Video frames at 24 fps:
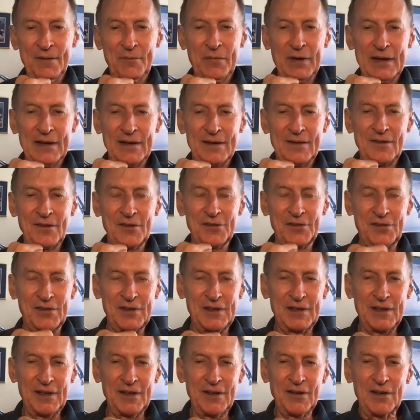But you'll
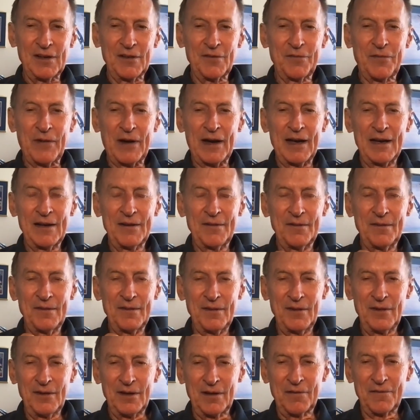see, you can find
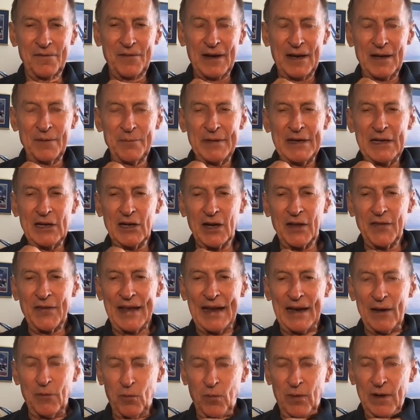me on
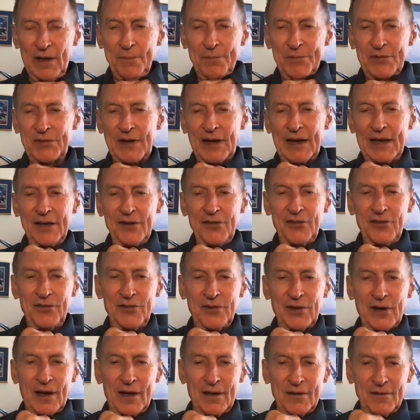that website,
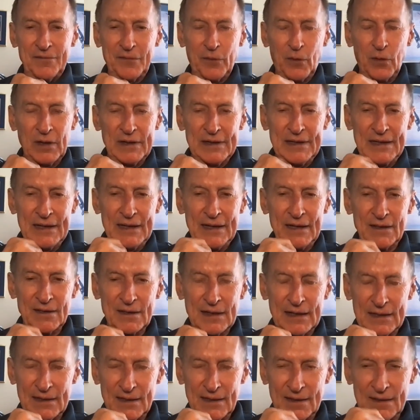
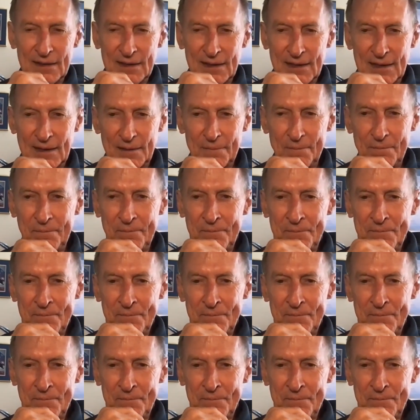johnfoleyinc.com.